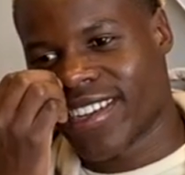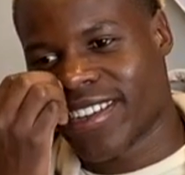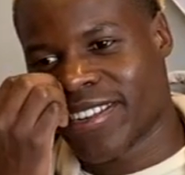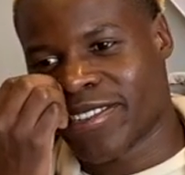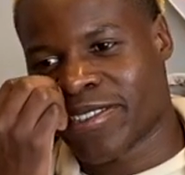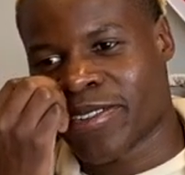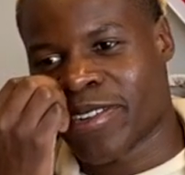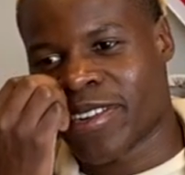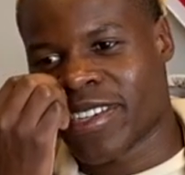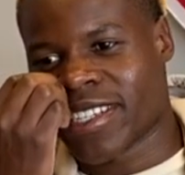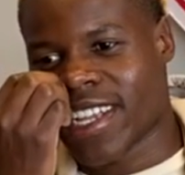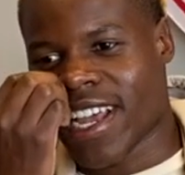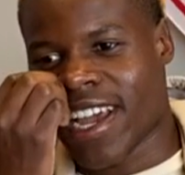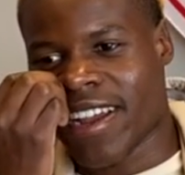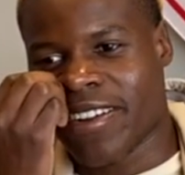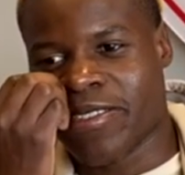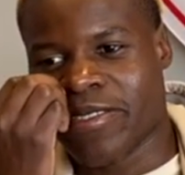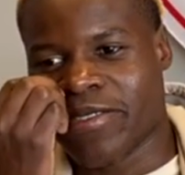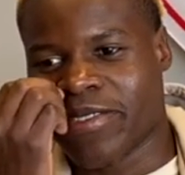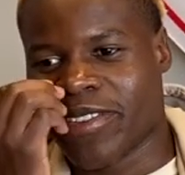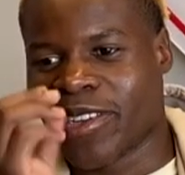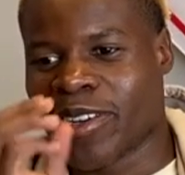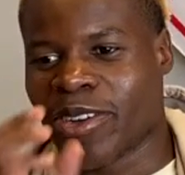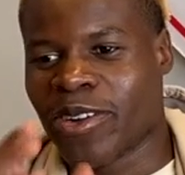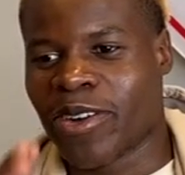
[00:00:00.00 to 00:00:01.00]
It was crazy. Yeah. I don't
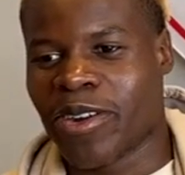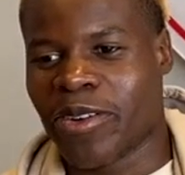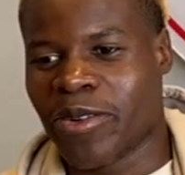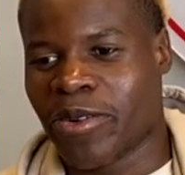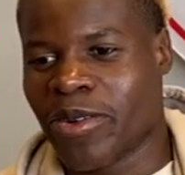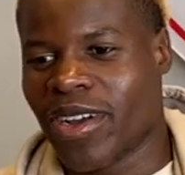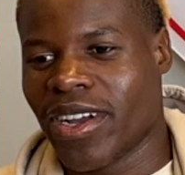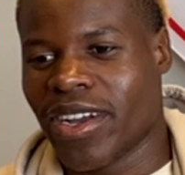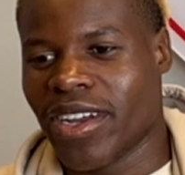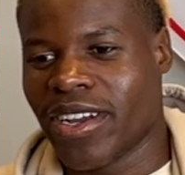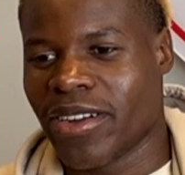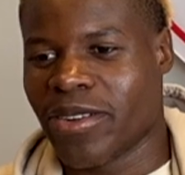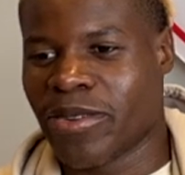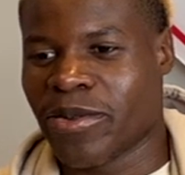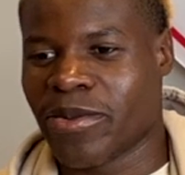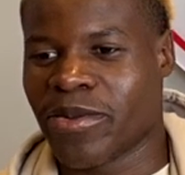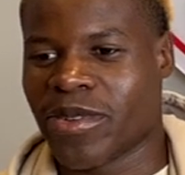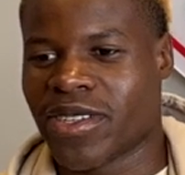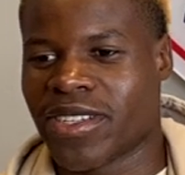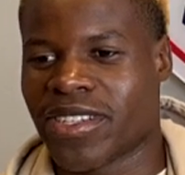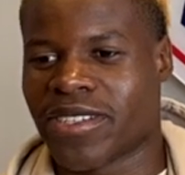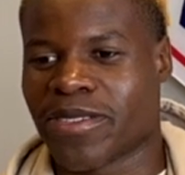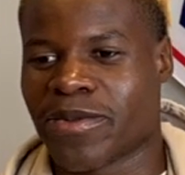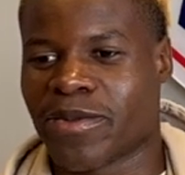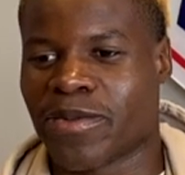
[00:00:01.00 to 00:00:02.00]
even know
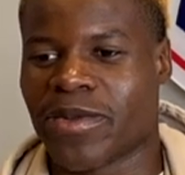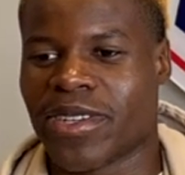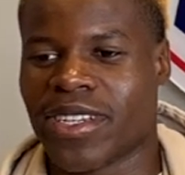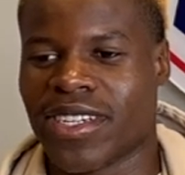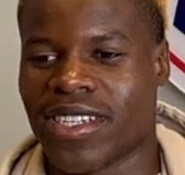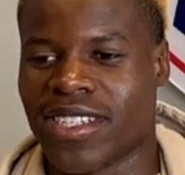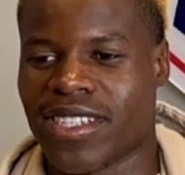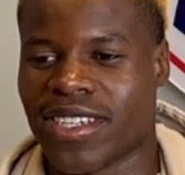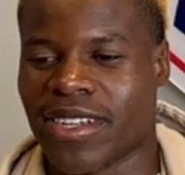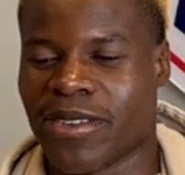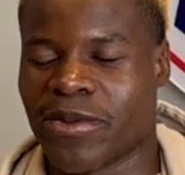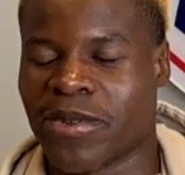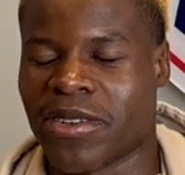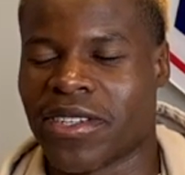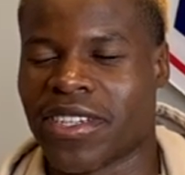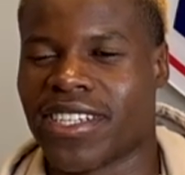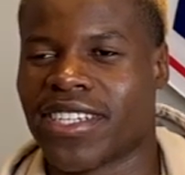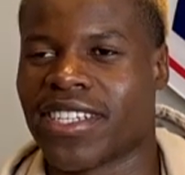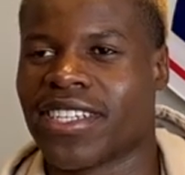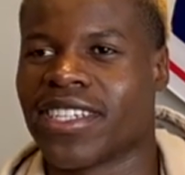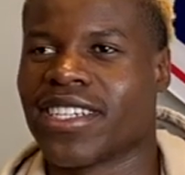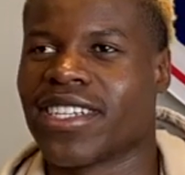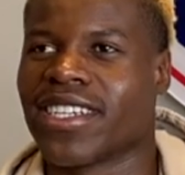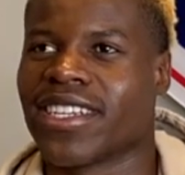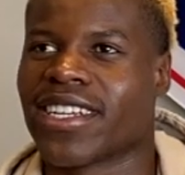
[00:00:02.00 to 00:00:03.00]
which minutes I went
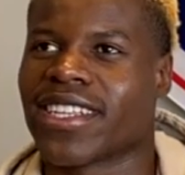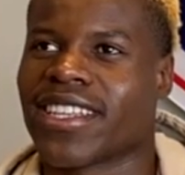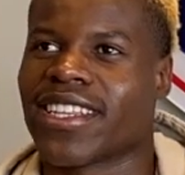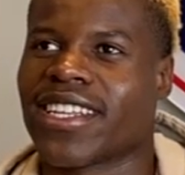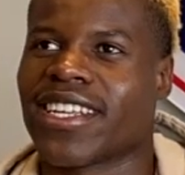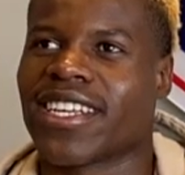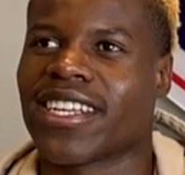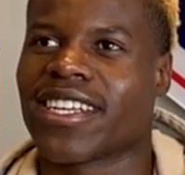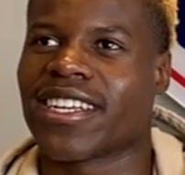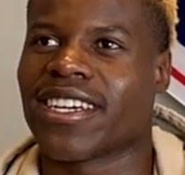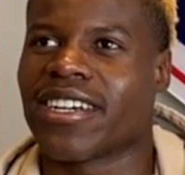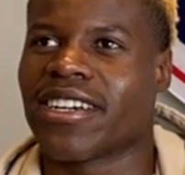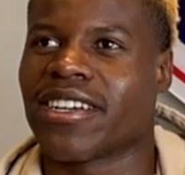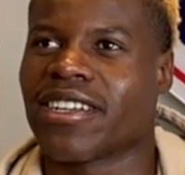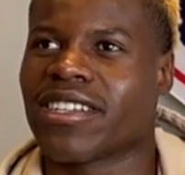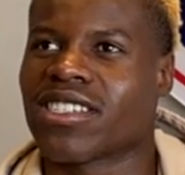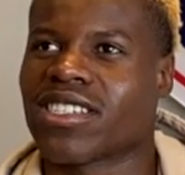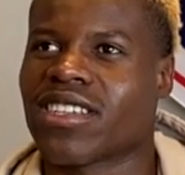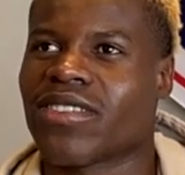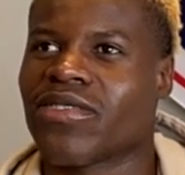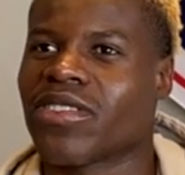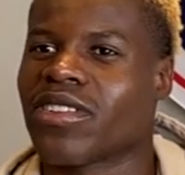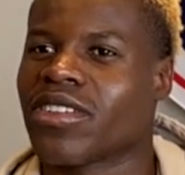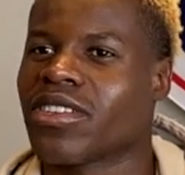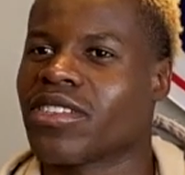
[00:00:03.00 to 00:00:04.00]
in. I think
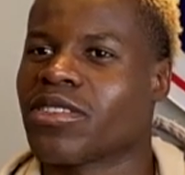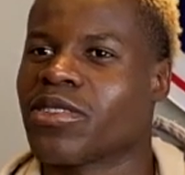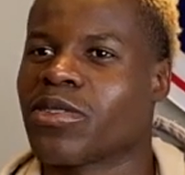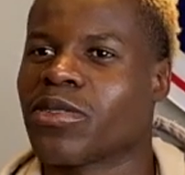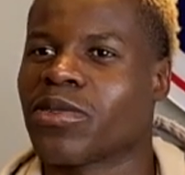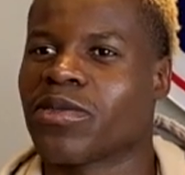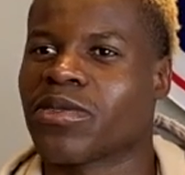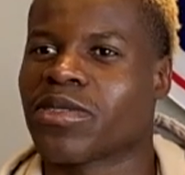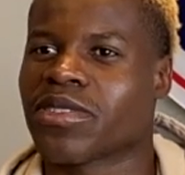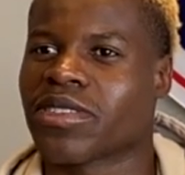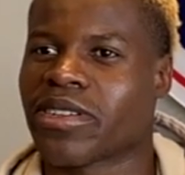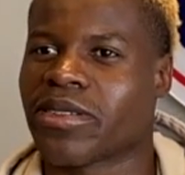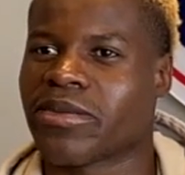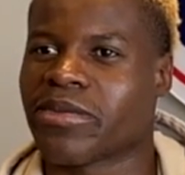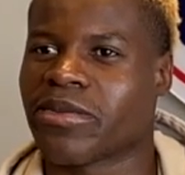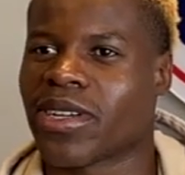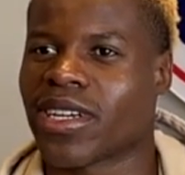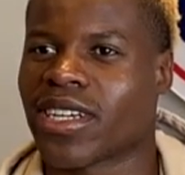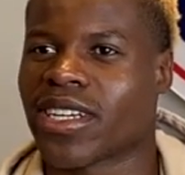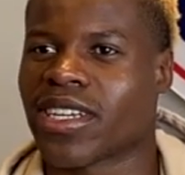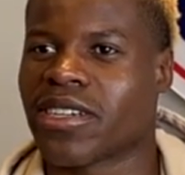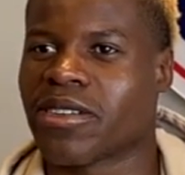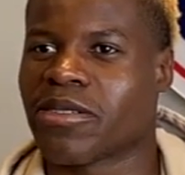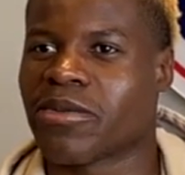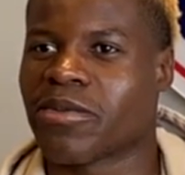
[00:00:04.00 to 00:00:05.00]
72 or something.
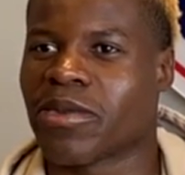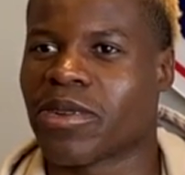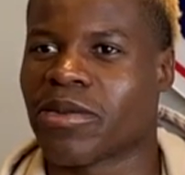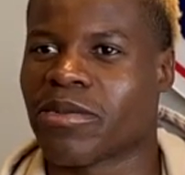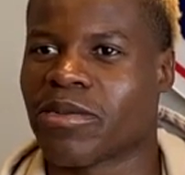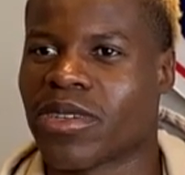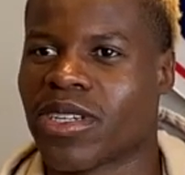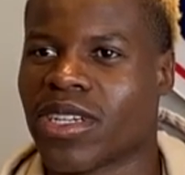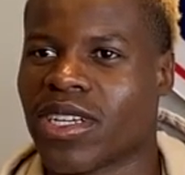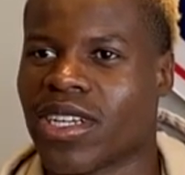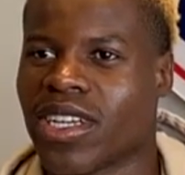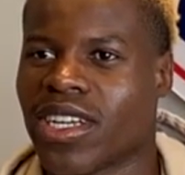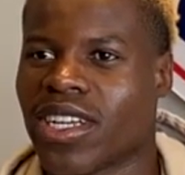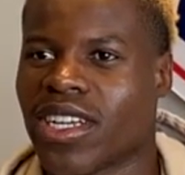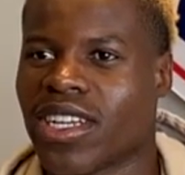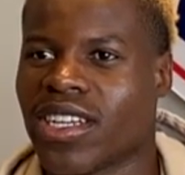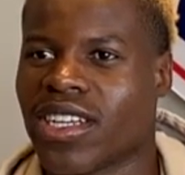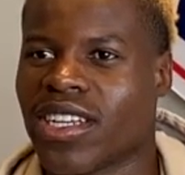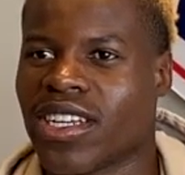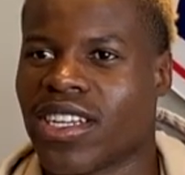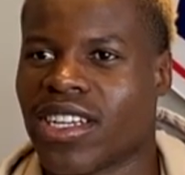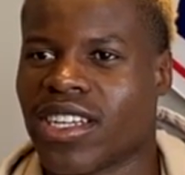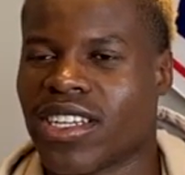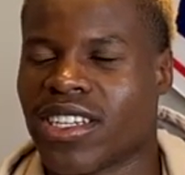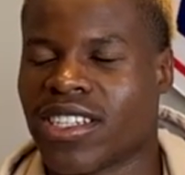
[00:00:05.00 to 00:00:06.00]
That sounds right,
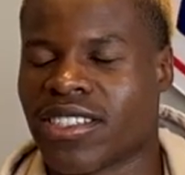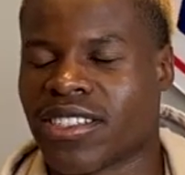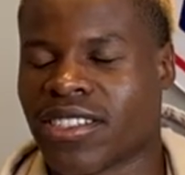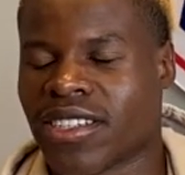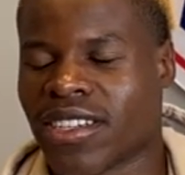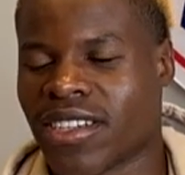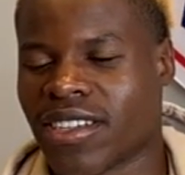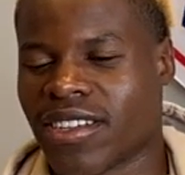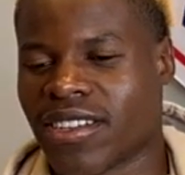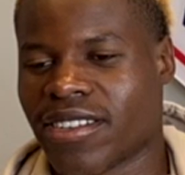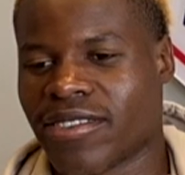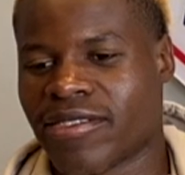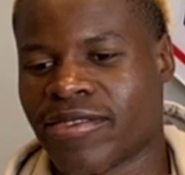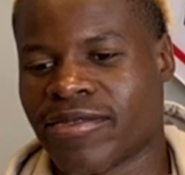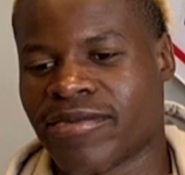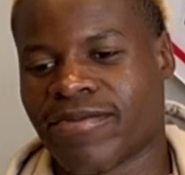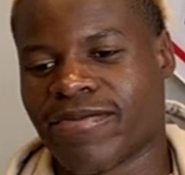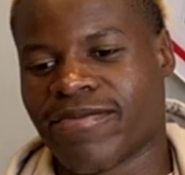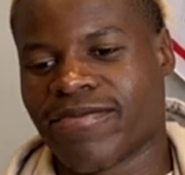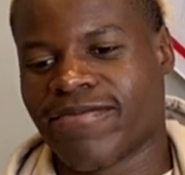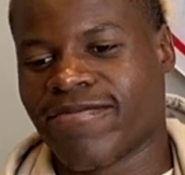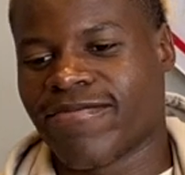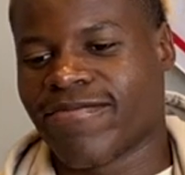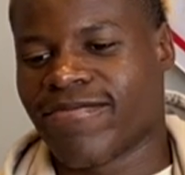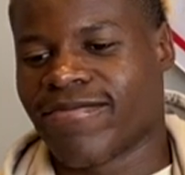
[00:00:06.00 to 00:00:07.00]
yeah. Something in the
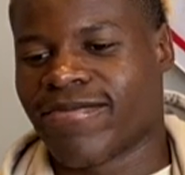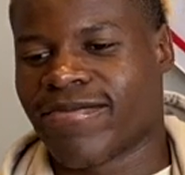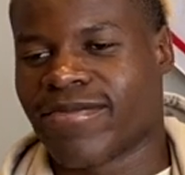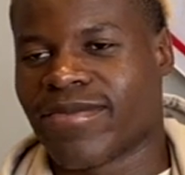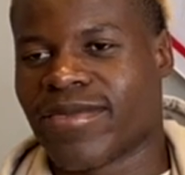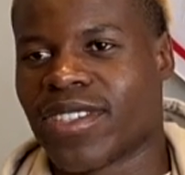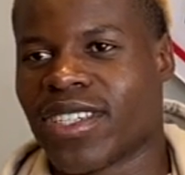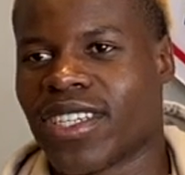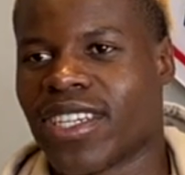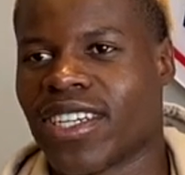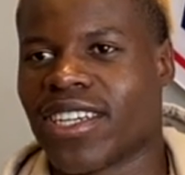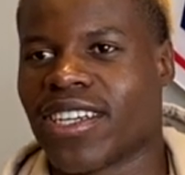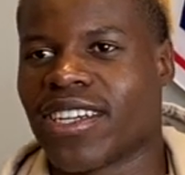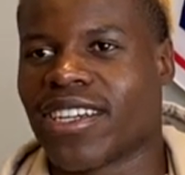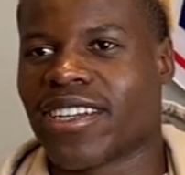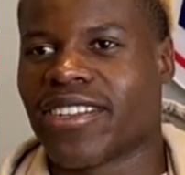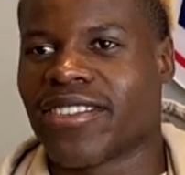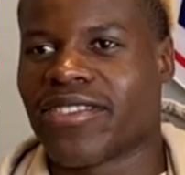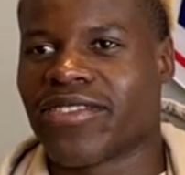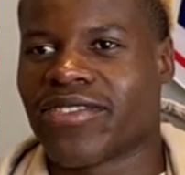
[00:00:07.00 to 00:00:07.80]
70s, yeah.